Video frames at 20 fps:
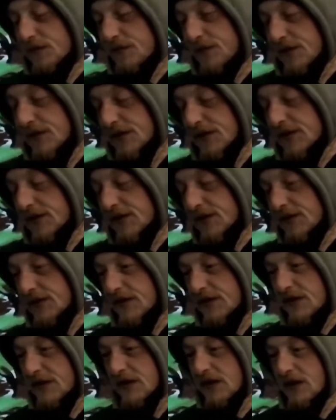But
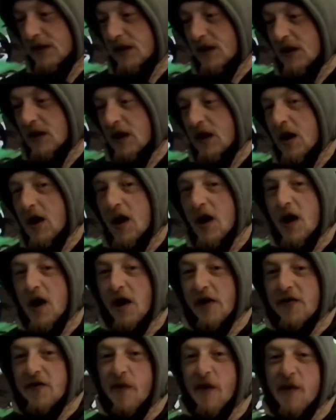
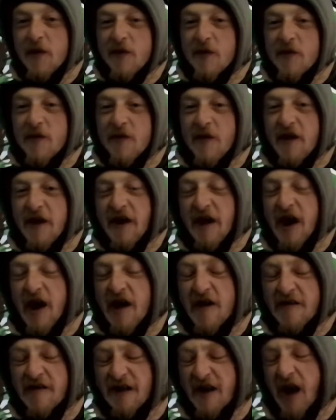I suppose for the right
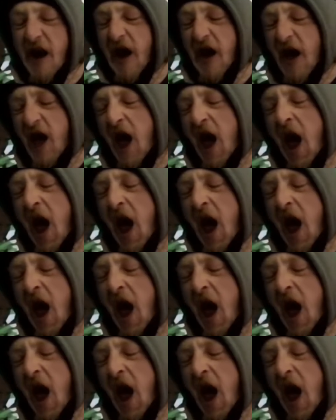time, yeah.